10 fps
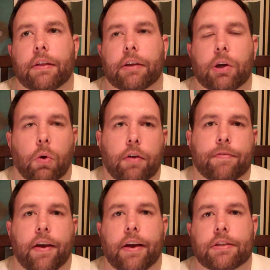the gore
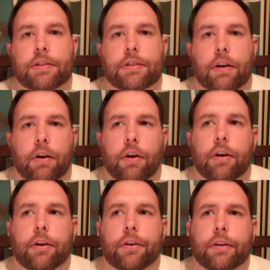effects
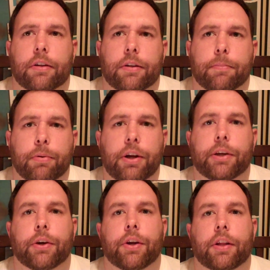are pretty
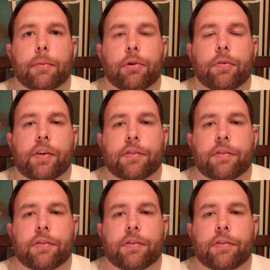good in the movie.